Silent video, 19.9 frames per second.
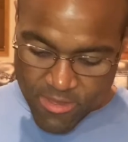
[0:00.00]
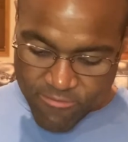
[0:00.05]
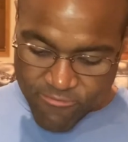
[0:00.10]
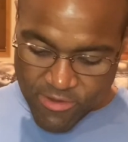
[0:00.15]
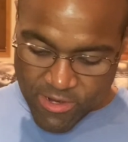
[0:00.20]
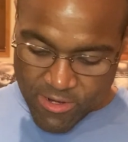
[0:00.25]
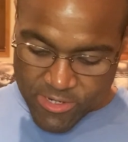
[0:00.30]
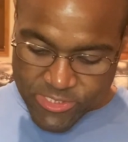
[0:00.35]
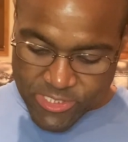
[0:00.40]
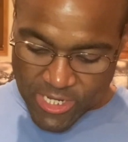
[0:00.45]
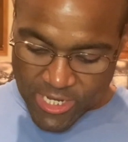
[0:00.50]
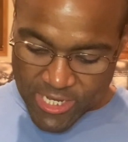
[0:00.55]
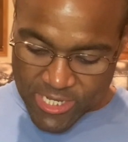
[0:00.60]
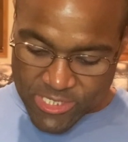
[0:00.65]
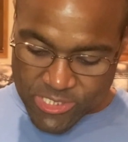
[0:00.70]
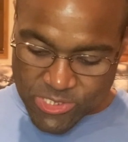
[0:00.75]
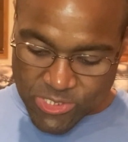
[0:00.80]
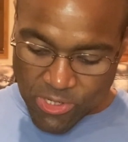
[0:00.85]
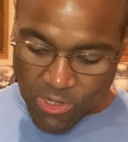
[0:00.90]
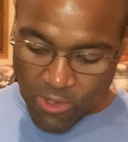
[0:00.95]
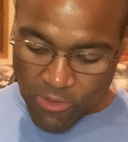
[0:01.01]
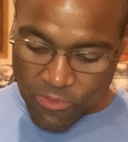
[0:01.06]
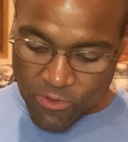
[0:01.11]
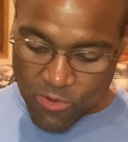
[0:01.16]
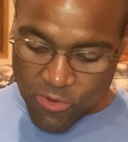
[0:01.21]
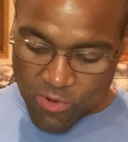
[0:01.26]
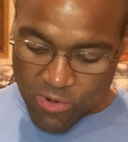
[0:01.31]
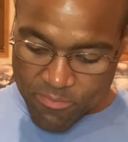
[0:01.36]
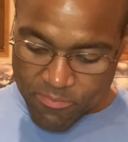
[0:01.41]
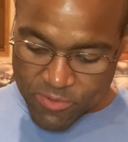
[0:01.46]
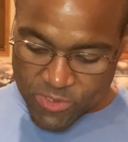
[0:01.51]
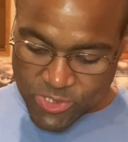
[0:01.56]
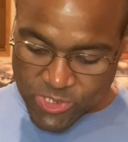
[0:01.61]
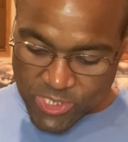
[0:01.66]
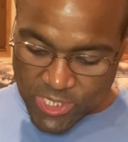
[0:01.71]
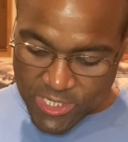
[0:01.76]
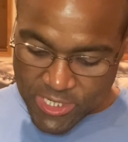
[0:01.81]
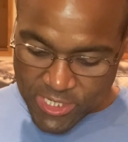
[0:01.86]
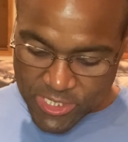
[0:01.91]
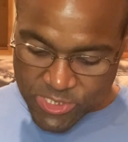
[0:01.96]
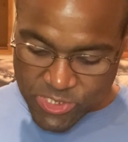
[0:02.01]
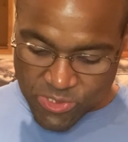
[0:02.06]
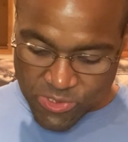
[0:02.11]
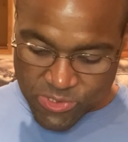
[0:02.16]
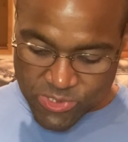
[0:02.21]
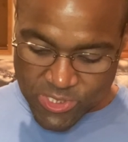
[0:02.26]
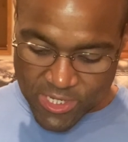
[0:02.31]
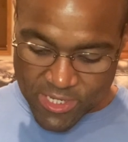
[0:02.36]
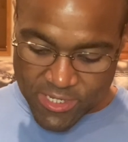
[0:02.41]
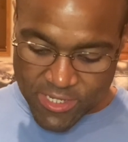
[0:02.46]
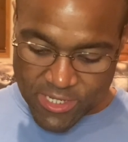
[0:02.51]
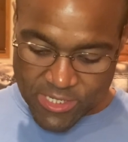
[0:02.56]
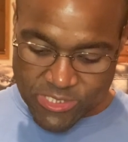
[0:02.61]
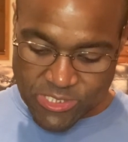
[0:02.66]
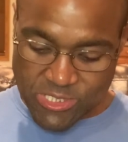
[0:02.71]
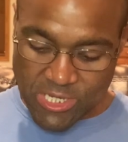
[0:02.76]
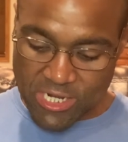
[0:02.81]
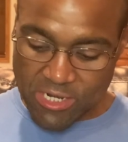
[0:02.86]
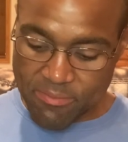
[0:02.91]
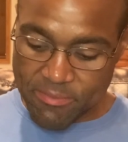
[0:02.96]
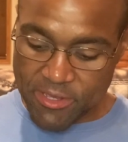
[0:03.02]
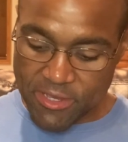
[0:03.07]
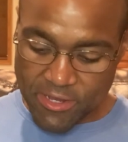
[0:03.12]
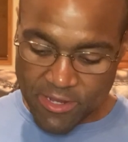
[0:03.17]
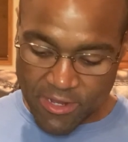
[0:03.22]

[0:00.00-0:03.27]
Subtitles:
Veritas called the court proceeding Tuesday a settlement